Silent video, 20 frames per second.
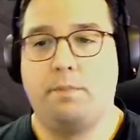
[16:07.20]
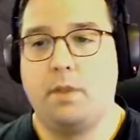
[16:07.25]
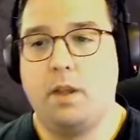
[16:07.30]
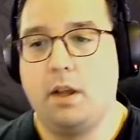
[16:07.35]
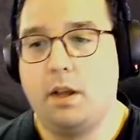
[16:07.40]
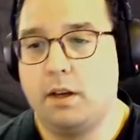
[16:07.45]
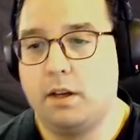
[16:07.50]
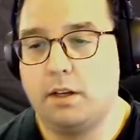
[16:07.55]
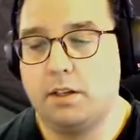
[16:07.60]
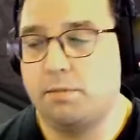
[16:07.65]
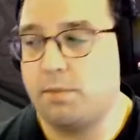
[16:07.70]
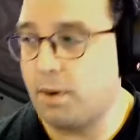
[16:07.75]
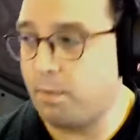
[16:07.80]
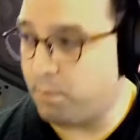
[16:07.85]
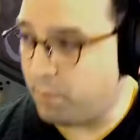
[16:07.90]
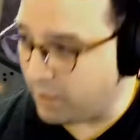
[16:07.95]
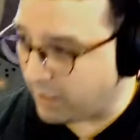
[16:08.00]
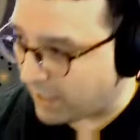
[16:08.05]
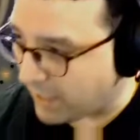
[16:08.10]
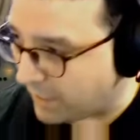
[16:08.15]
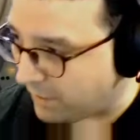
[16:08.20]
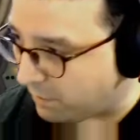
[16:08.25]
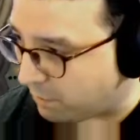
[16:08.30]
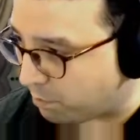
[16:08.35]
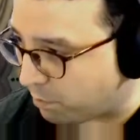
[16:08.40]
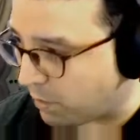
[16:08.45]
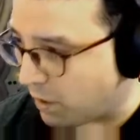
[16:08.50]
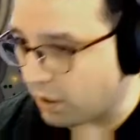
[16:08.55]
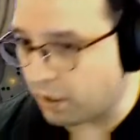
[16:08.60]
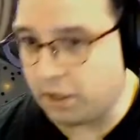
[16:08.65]
Because my big head's
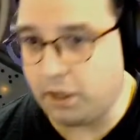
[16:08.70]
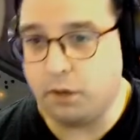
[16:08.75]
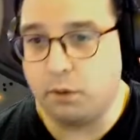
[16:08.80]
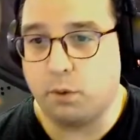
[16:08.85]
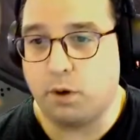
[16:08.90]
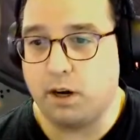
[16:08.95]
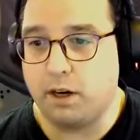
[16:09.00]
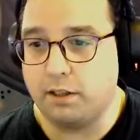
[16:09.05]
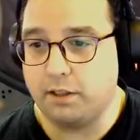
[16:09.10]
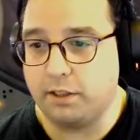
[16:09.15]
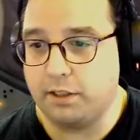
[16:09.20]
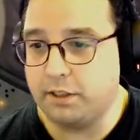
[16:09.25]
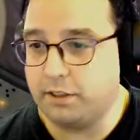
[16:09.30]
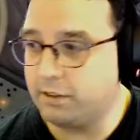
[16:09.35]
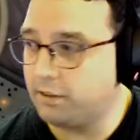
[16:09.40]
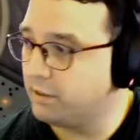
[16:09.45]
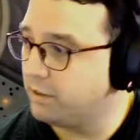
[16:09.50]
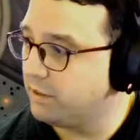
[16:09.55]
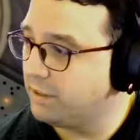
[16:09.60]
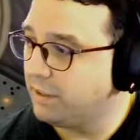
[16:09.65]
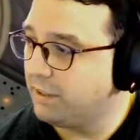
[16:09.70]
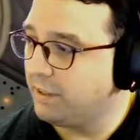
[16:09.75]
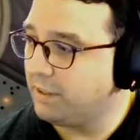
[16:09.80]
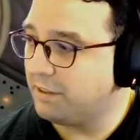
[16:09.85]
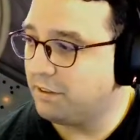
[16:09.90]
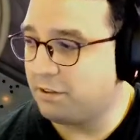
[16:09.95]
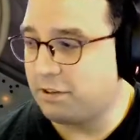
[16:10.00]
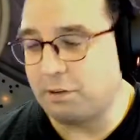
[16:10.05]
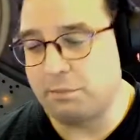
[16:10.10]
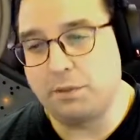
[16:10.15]
blocking Huatley.
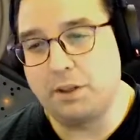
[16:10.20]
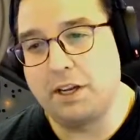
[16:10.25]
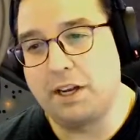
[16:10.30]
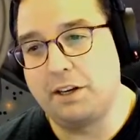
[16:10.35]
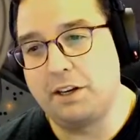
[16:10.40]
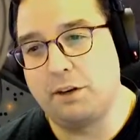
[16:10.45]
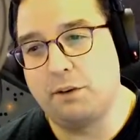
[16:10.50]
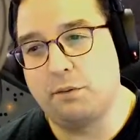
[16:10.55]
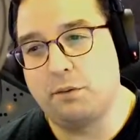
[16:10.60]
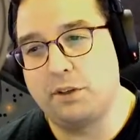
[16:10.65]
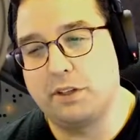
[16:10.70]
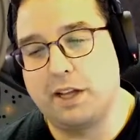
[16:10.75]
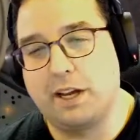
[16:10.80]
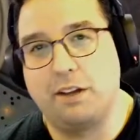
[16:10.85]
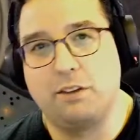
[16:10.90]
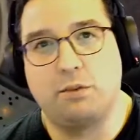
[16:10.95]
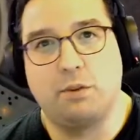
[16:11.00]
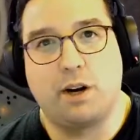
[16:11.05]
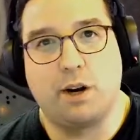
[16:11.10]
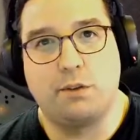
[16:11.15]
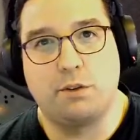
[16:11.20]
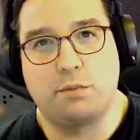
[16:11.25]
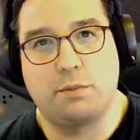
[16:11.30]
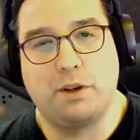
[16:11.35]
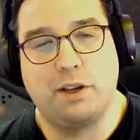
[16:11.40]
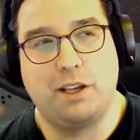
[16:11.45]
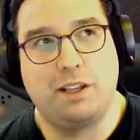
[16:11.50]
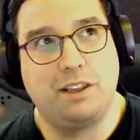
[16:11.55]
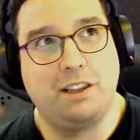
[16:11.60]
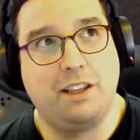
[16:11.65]
Something I didn't realize when I was
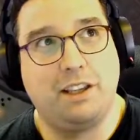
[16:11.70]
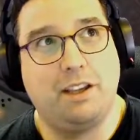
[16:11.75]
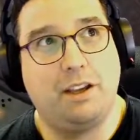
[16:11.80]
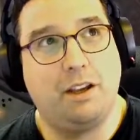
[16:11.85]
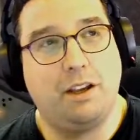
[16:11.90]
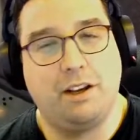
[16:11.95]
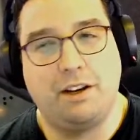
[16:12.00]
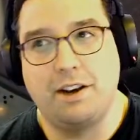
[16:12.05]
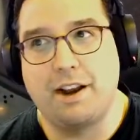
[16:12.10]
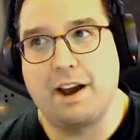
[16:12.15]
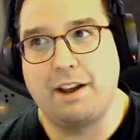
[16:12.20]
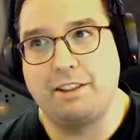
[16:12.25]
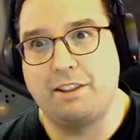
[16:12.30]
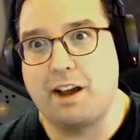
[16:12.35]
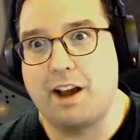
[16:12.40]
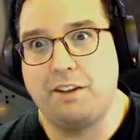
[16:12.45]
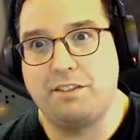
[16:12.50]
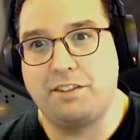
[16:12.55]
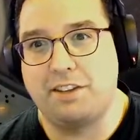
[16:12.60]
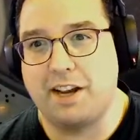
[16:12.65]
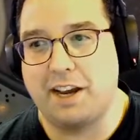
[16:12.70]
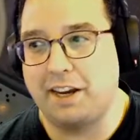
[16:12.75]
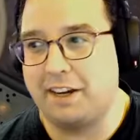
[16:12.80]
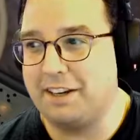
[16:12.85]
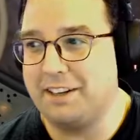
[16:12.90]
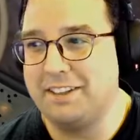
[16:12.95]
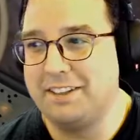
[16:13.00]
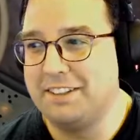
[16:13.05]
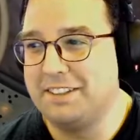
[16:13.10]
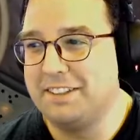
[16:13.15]
playing the 9 Lives deck
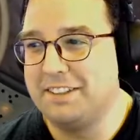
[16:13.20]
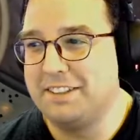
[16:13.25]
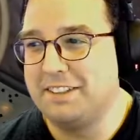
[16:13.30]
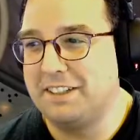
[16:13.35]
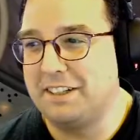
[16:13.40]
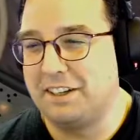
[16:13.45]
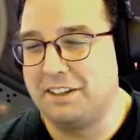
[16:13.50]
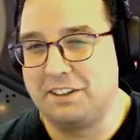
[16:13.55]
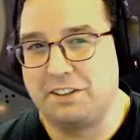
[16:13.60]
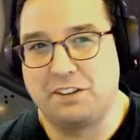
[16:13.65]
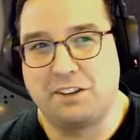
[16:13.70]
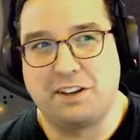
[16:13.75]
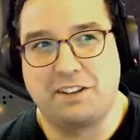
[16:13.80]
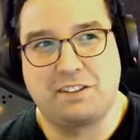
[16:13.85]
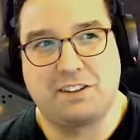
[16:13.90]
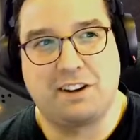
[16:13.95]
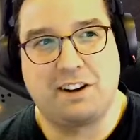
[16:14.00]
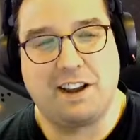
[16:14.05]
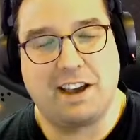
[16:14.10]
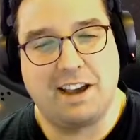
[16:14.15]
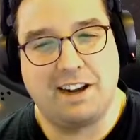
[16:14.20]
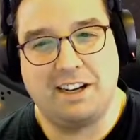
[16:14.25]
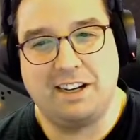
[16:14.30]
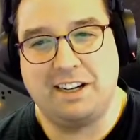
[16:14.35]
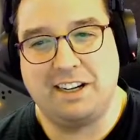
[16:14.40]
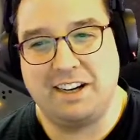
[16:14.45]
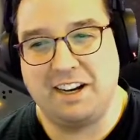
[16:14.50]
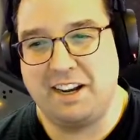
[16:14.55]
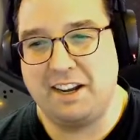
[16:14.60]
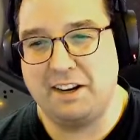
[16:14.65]
until I started
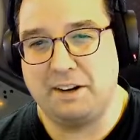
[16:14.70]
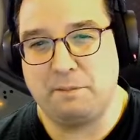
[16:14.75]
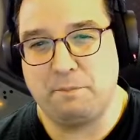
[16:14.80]
editing it.